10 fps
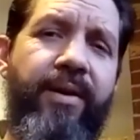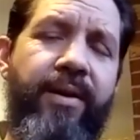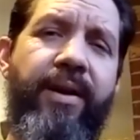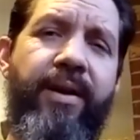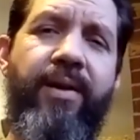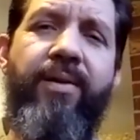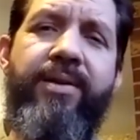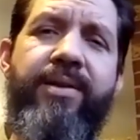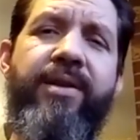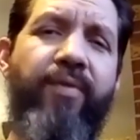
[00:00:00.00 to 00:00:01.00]

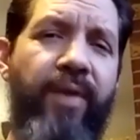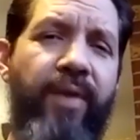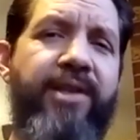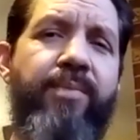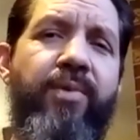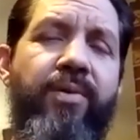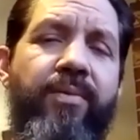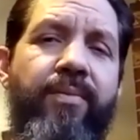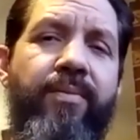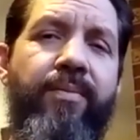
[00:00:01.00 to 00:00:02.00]
It's flexible,
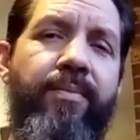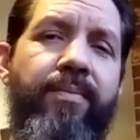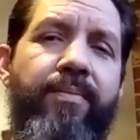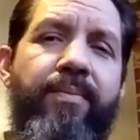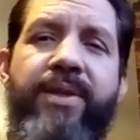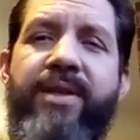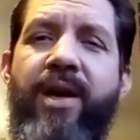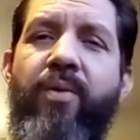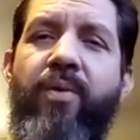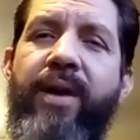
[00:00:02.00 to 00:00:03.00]
but it's
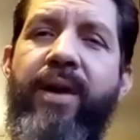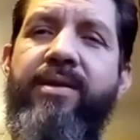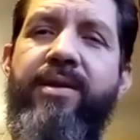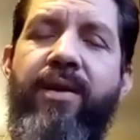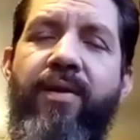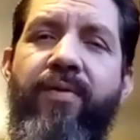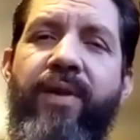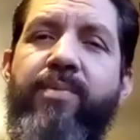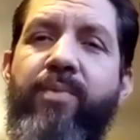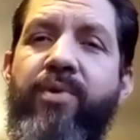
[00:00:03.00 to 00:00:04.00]
not quite as,
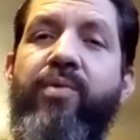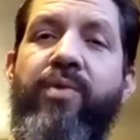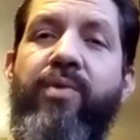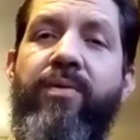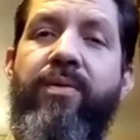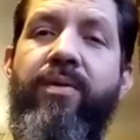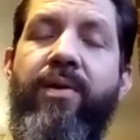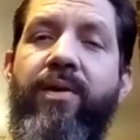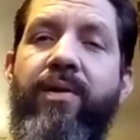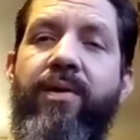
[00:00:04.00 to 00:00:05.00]
flexible as a root.
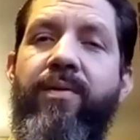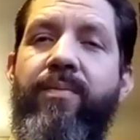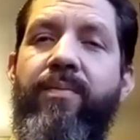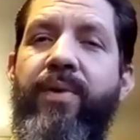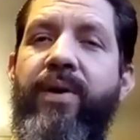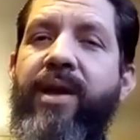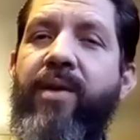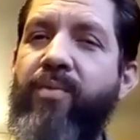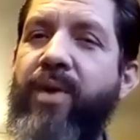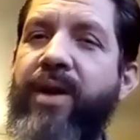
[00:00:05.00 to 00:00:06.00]
But
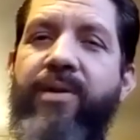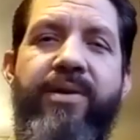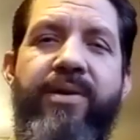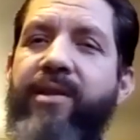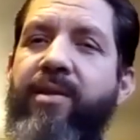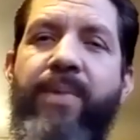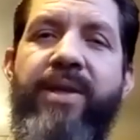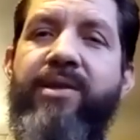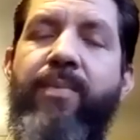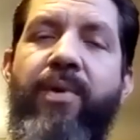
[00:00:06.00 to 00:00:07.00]
that runner is like the
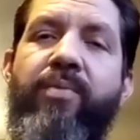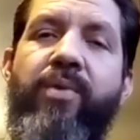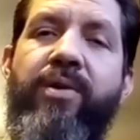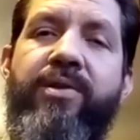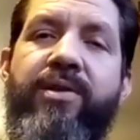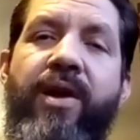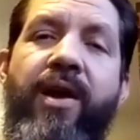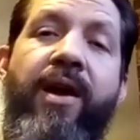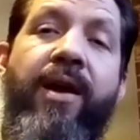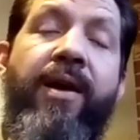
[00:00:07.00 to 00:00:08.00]
best of both worlds.
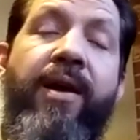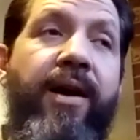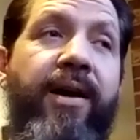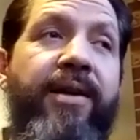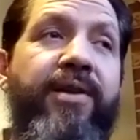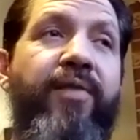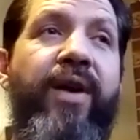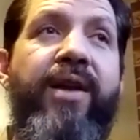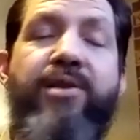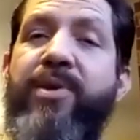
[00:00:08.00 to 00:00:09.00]
It's
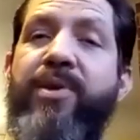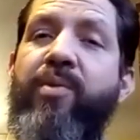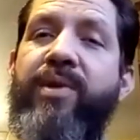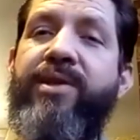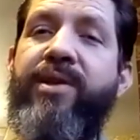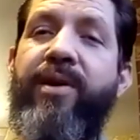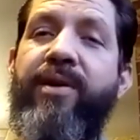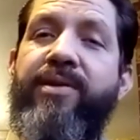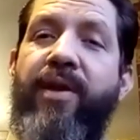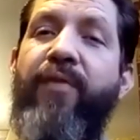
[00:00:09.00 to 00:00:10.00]
funny, especially the wisteria,
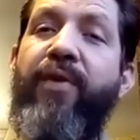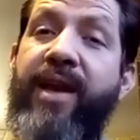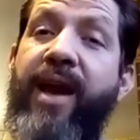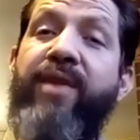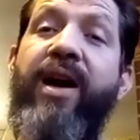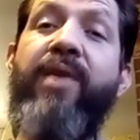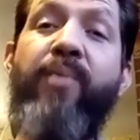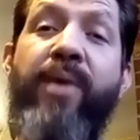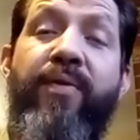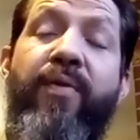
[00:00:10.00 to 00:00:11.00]
because I feel like I have to
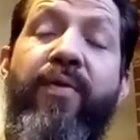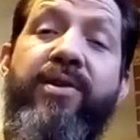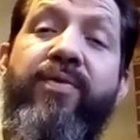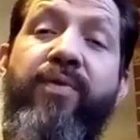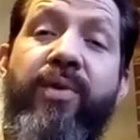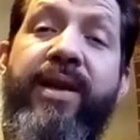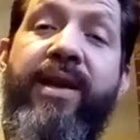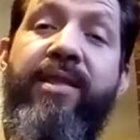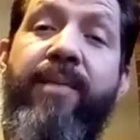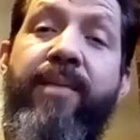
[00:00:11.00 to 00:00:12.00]
unweave the forest floor to
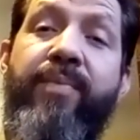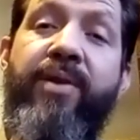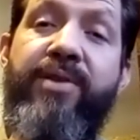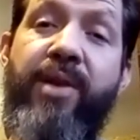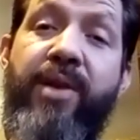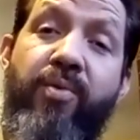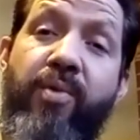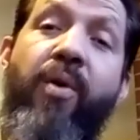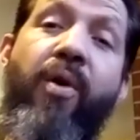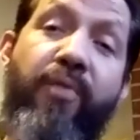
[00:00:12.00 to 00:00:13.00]
get them, because they will
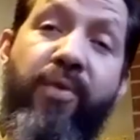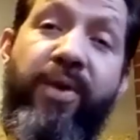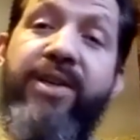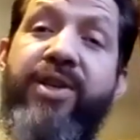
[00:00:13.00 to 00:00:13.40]
grow over each